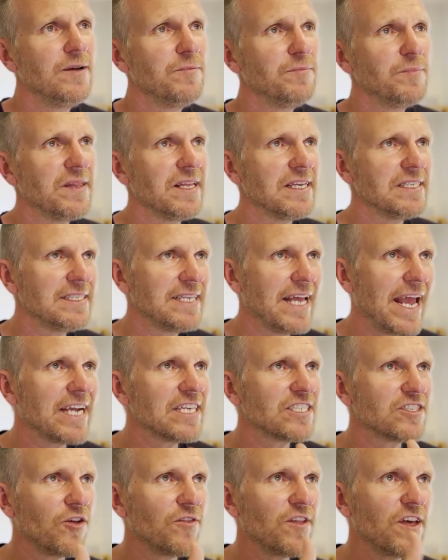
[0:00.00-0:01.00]
but there's
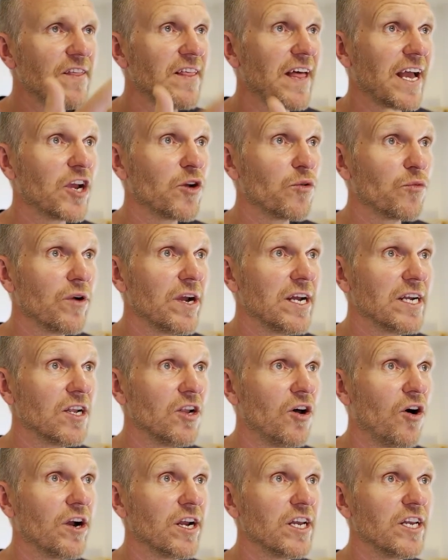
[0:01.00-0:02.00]
text on there that they can read
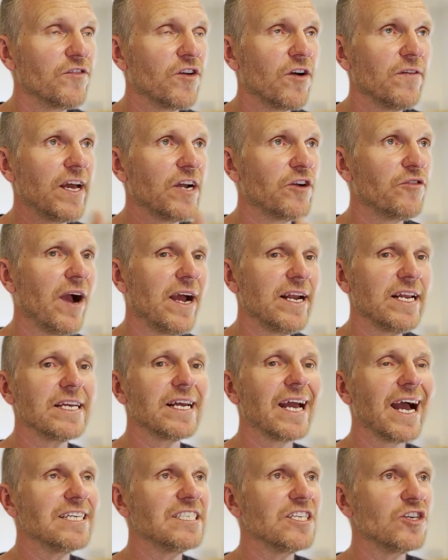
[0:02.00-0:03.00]
along, and you've got that great
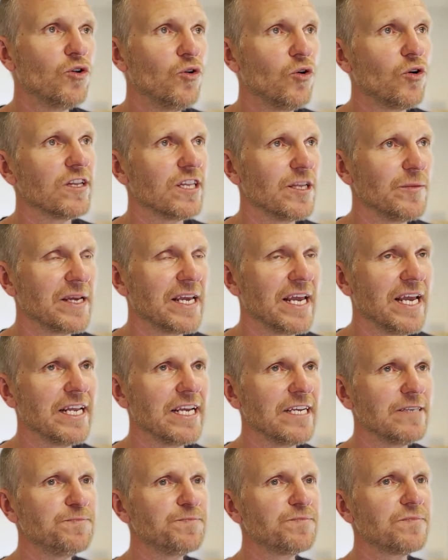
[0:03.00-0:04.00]
engaging hook at the
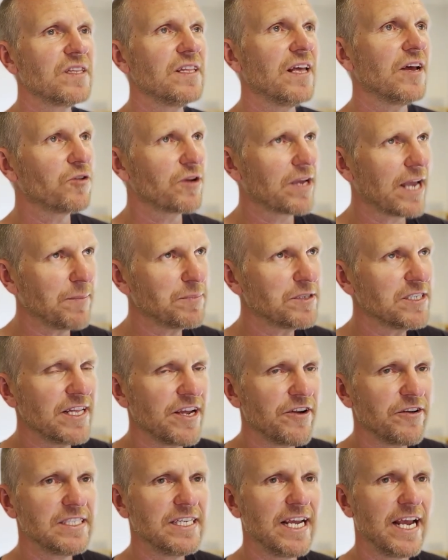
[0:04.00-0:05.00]
beginning, that'll capture their
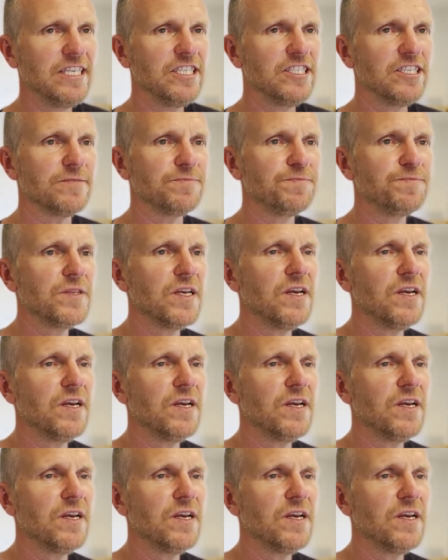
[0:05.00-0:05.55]
attention.